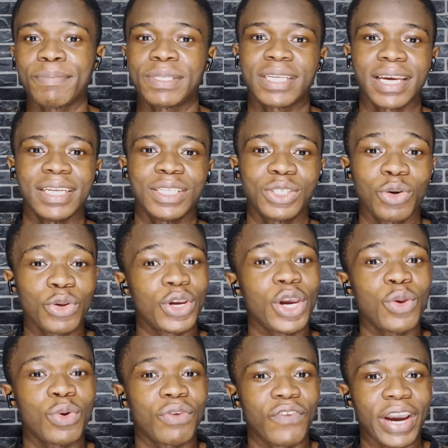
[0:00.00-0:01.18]
beside it so you get
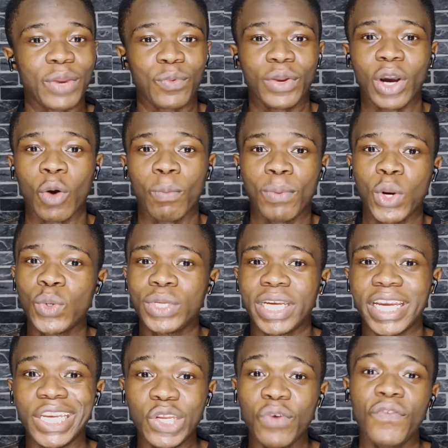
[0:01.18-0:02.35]
notified when I upload a
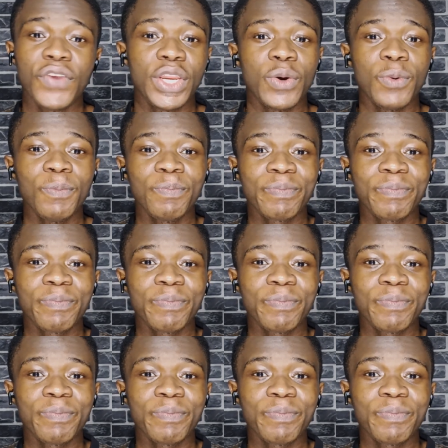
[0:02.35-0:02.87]
new video